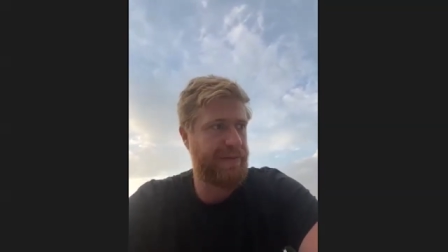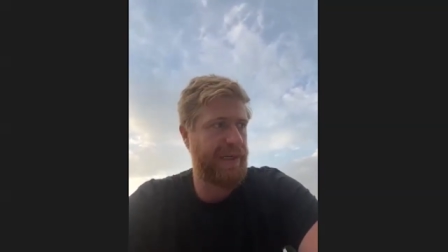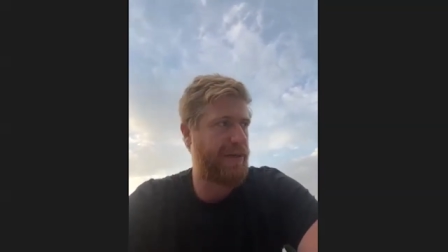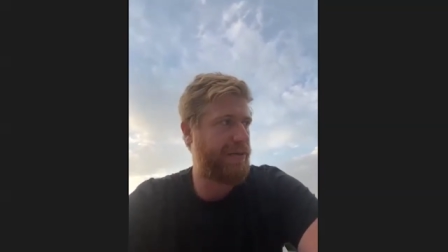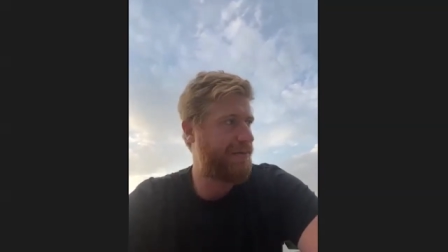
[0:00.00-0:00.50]

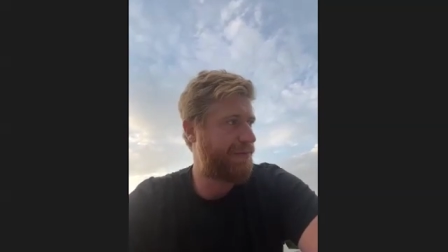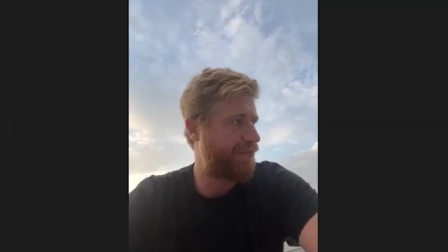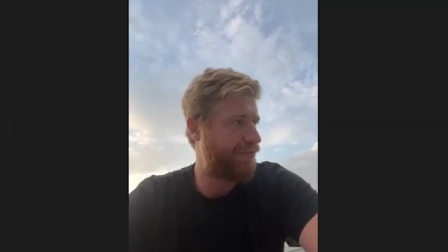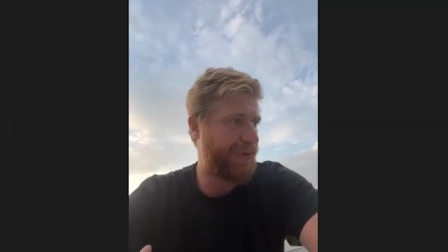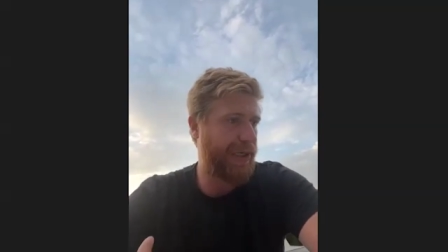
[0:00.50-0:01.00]
You know,
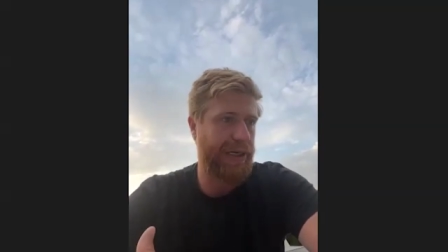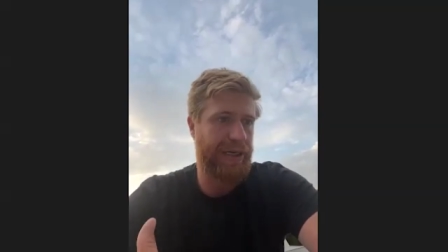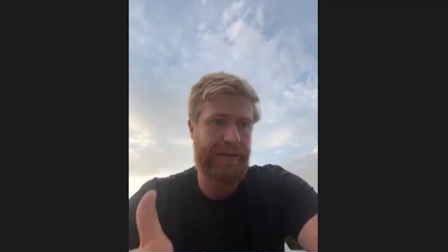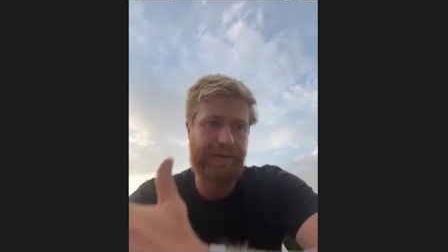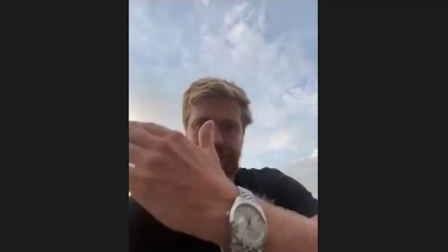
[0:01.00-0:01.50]

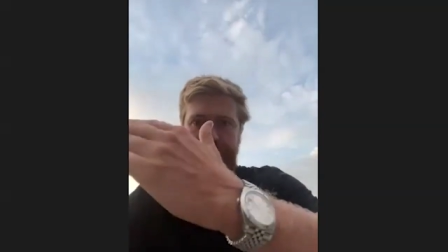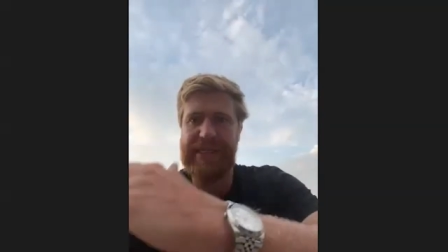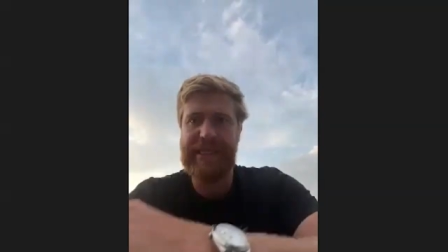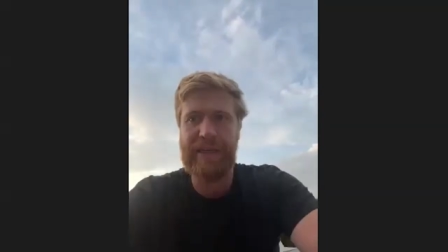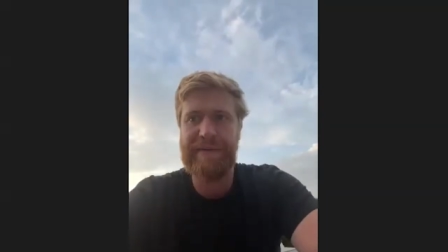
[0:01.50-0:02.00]
uh,
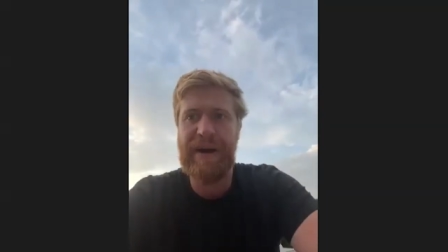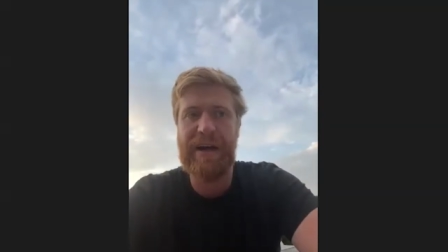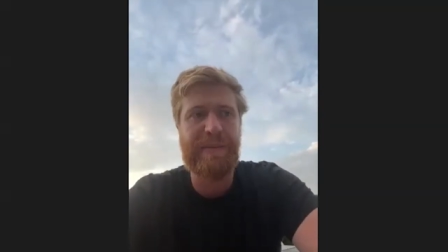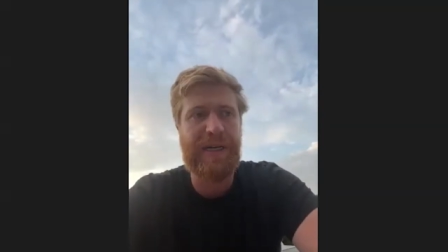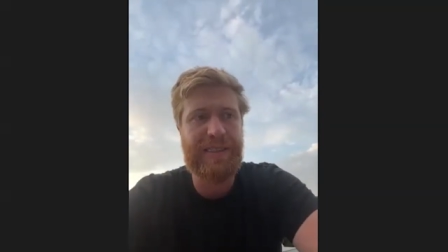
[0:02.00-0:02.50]
basically
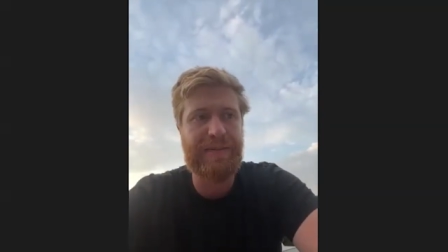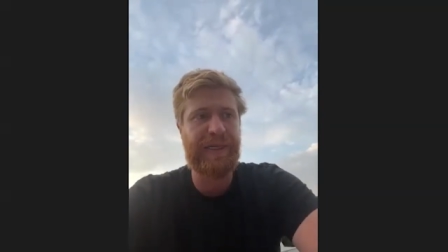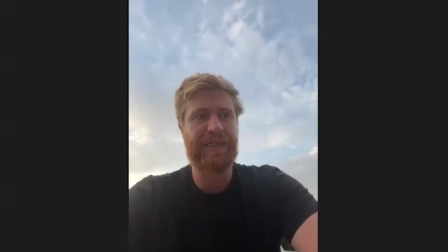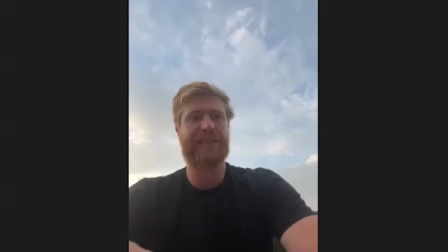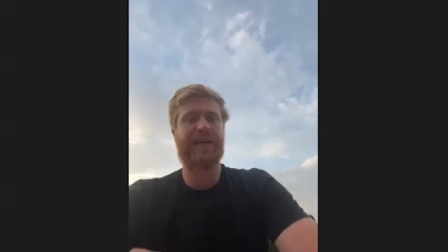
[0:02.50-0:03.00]
five months
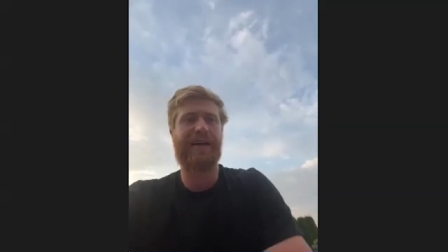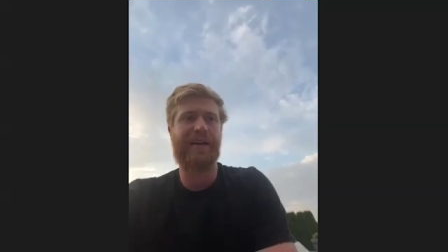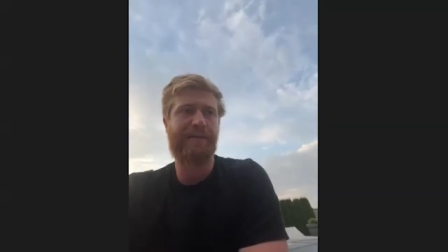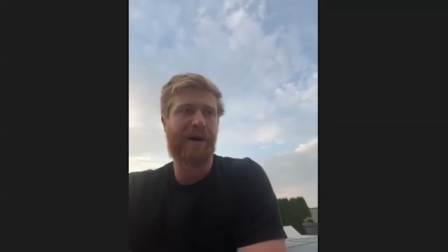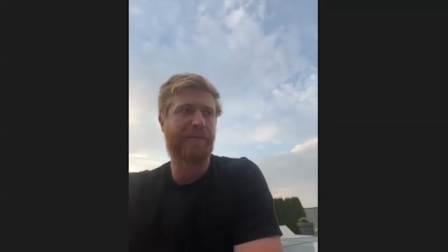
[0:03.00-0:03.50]
being stuck in
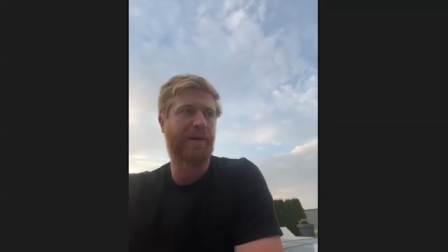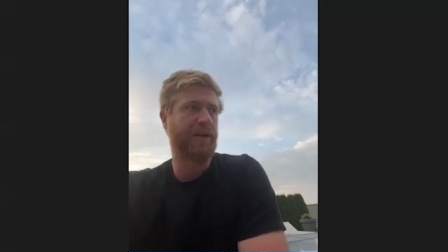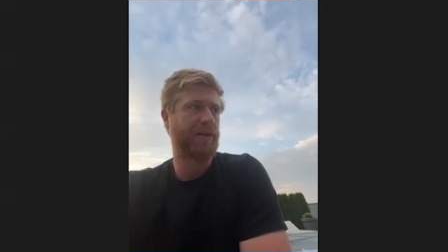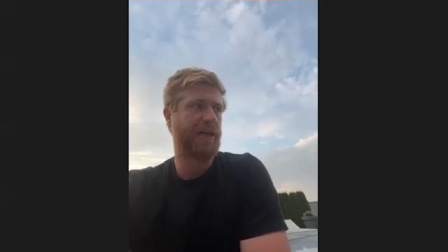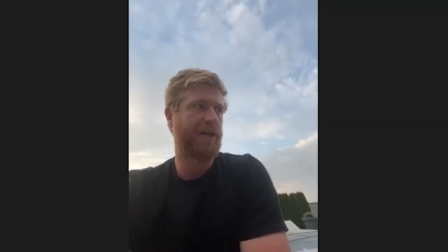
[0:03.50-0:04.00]
a bubble
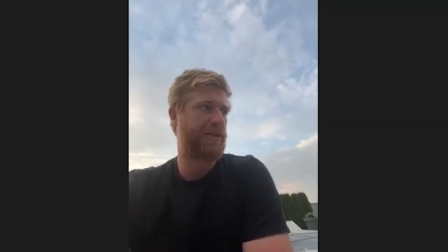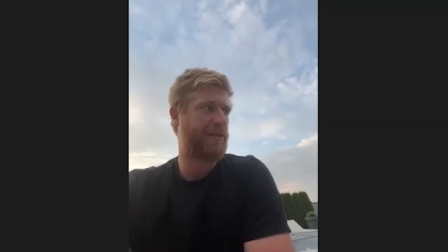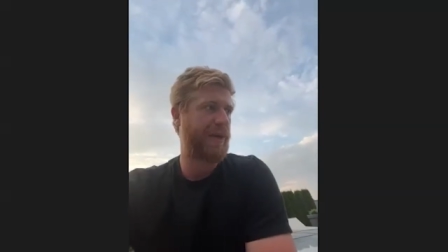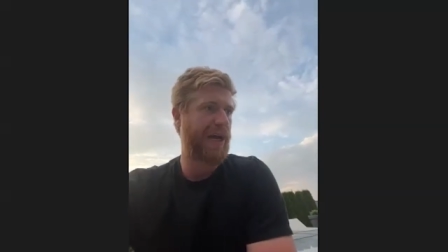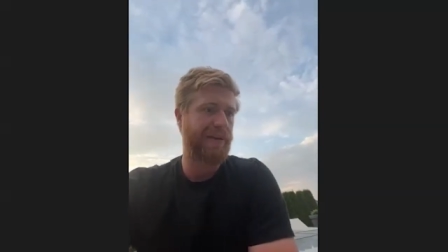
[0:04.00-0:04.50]
uh,
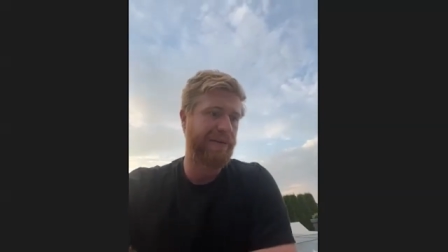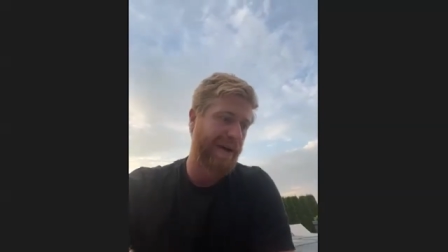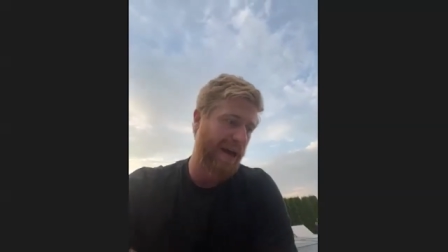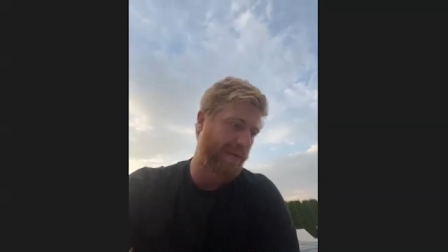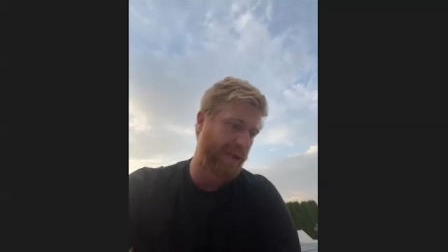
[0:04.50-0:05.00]
without a
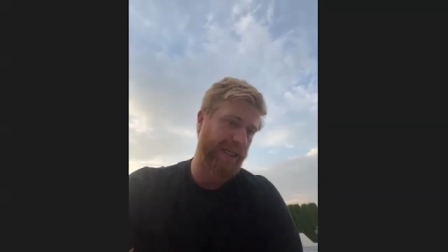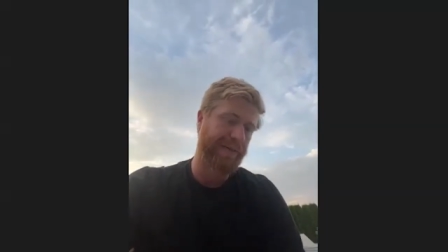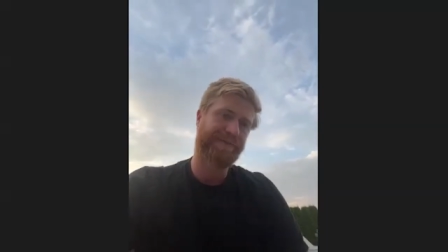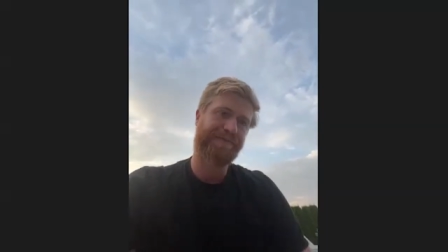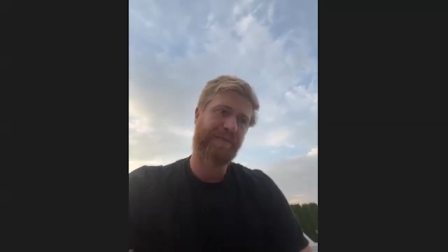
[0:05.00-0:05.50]
family,
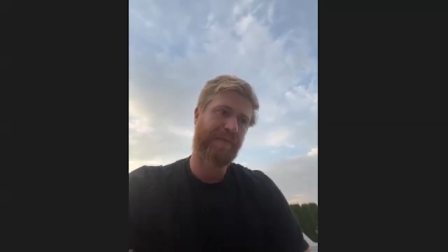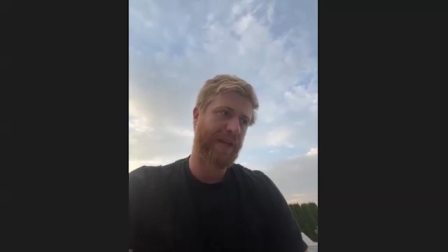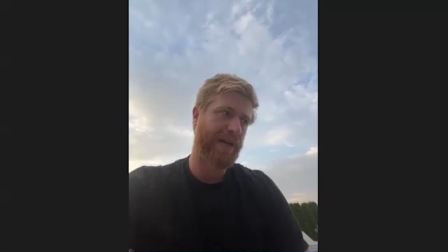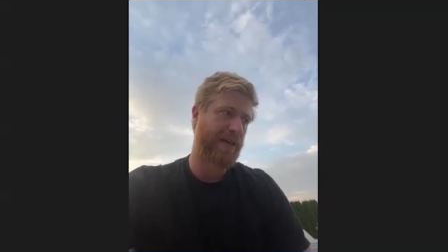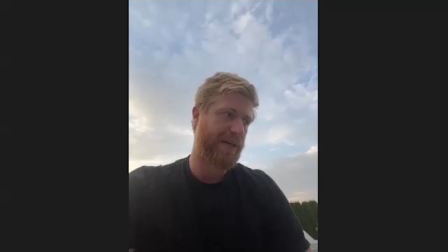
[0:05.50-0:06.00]

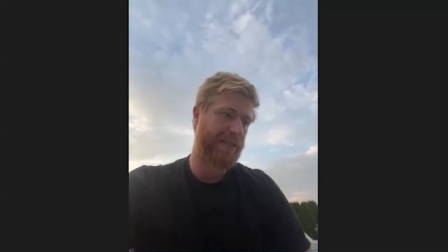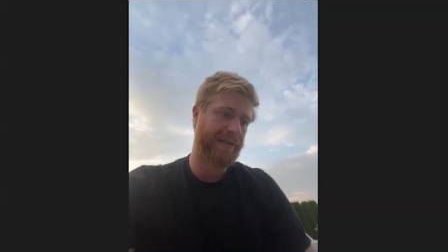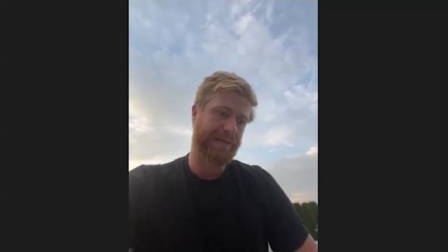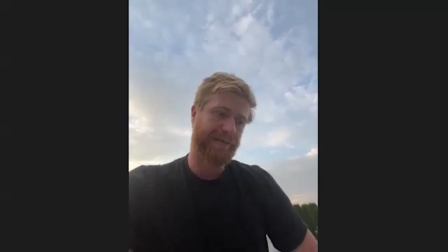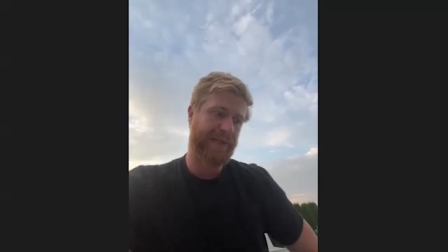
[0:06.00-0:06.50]
uh,
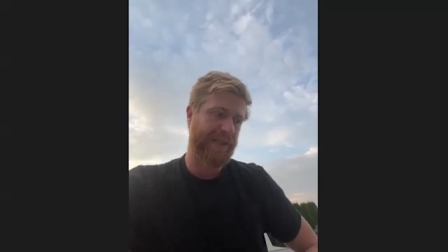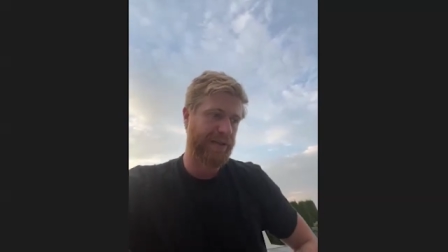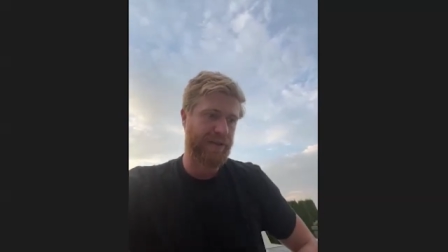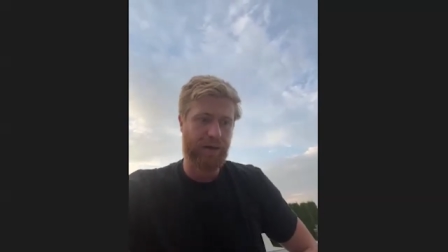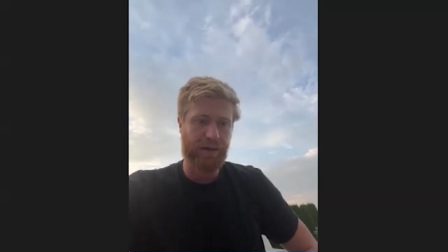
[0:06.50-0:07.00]
with
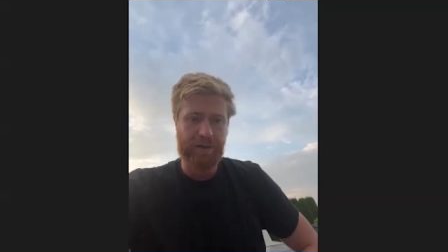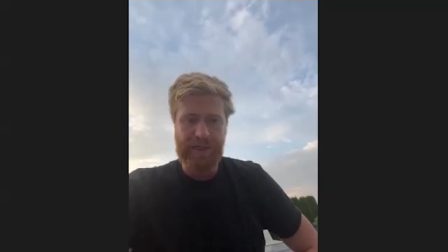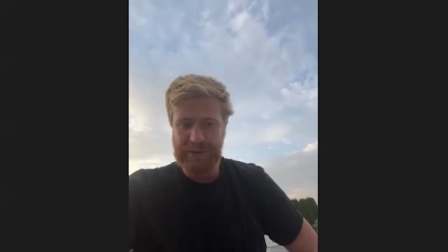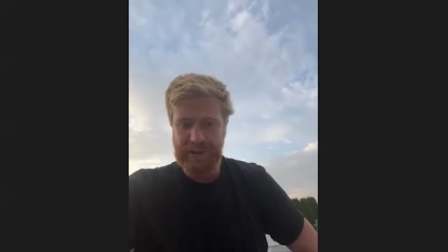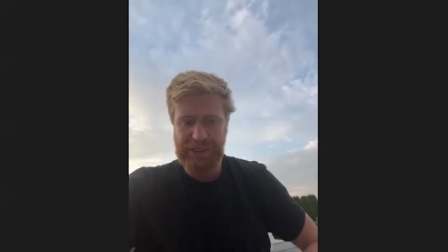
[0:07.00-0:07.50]
the, all the
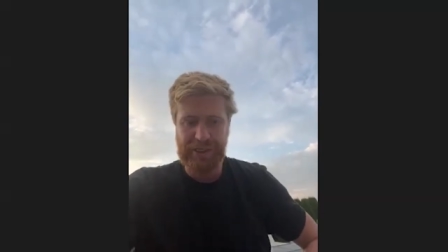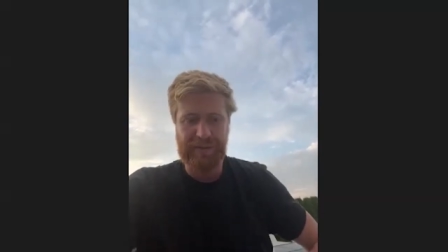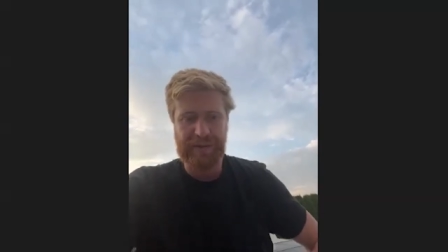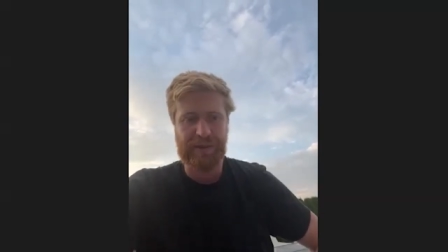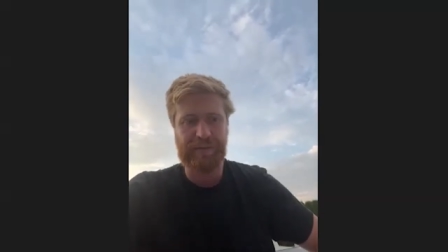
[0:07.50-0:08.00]
restriction, it
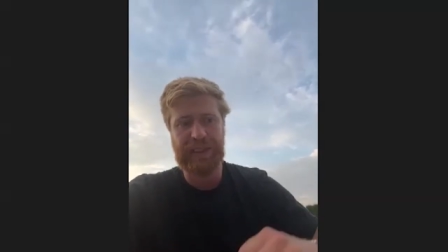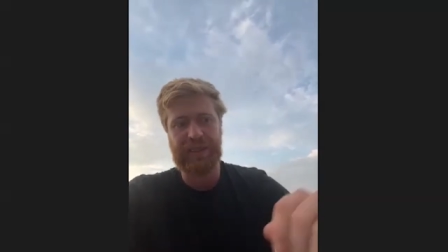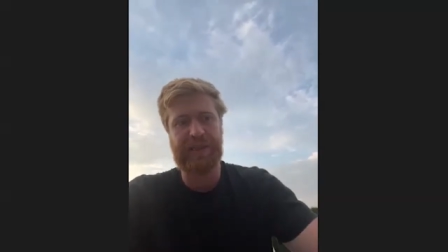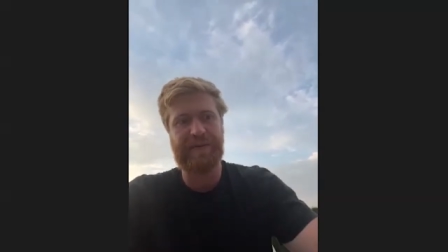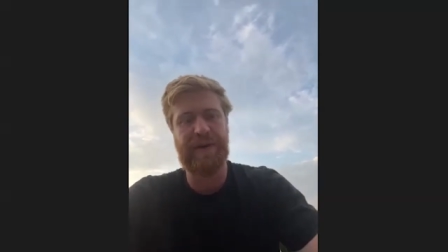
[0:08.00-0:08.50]
was
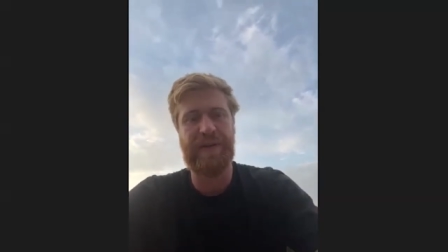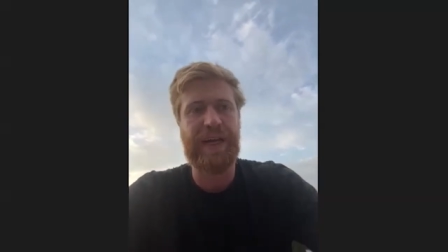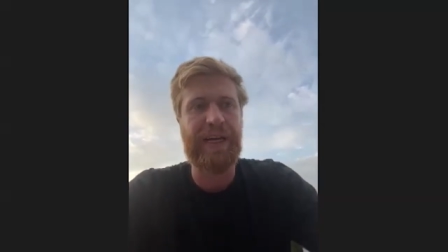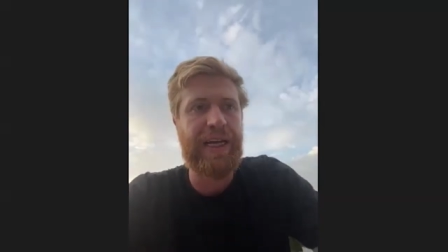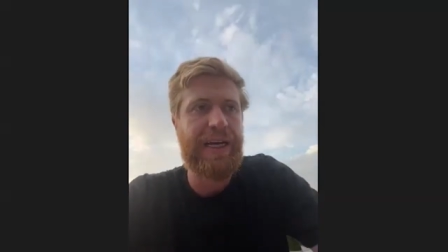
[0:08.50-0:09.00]
completely different thing.